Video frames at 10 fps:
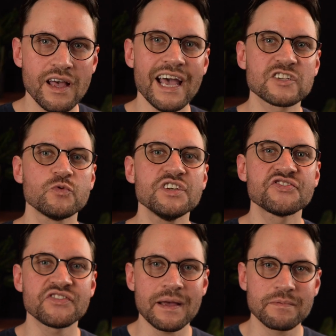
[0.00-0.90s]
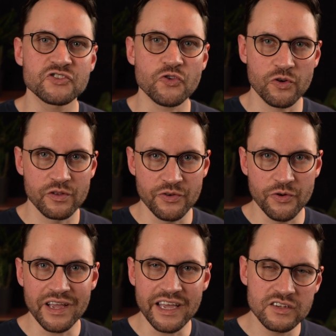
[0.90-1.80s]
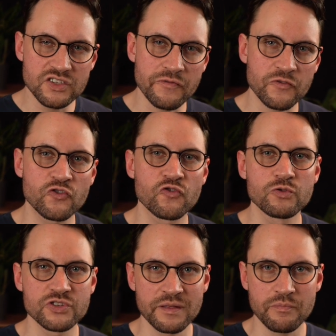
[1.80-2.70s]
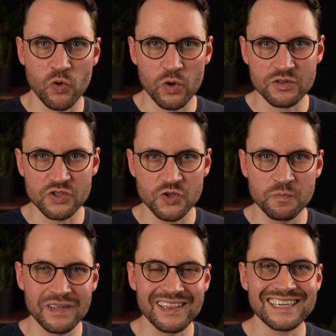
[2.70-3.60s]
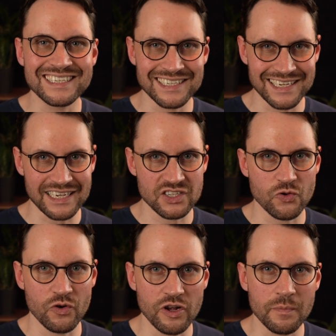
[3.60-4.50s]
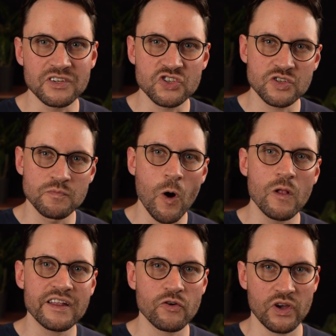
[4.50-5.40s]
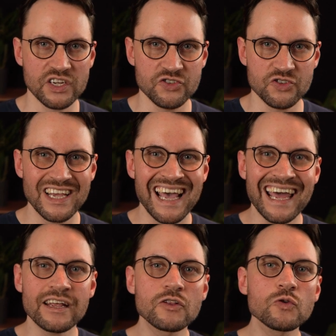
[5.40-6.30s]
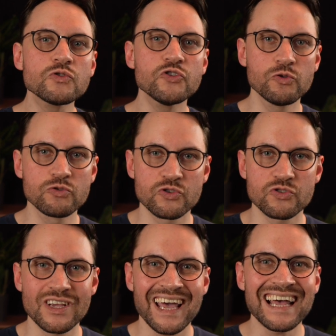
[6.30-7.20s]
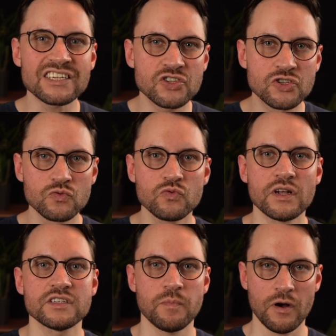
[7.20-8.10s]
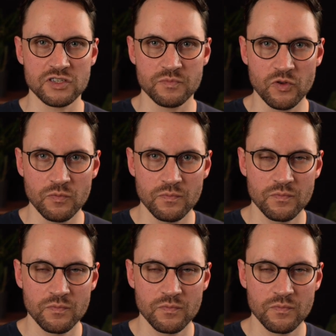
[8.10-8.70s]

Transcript: As we established earlier, it is of crucial importance to build a SaaS startup in small iterations and include users as soon as possible.